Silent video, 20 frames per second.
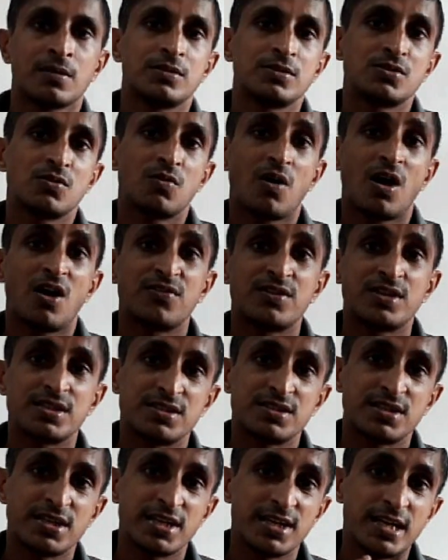So after
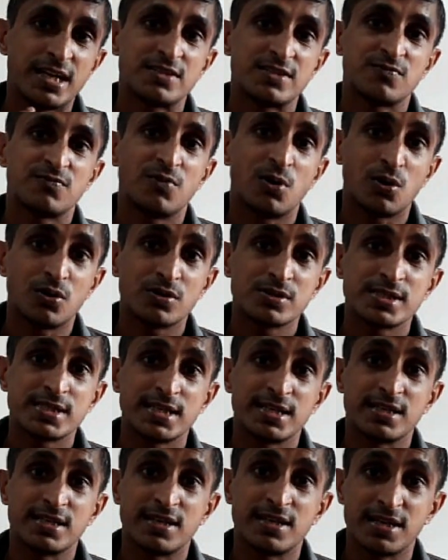three days pause,
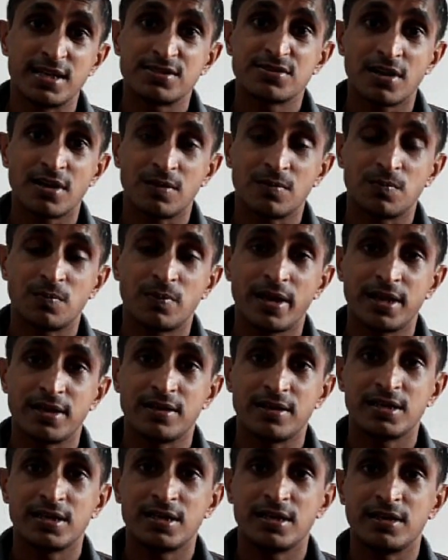he gets up
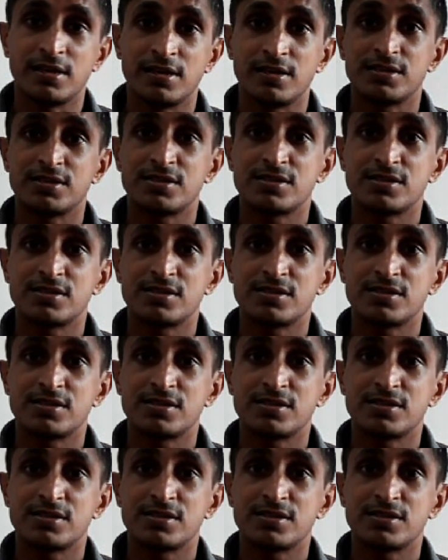and he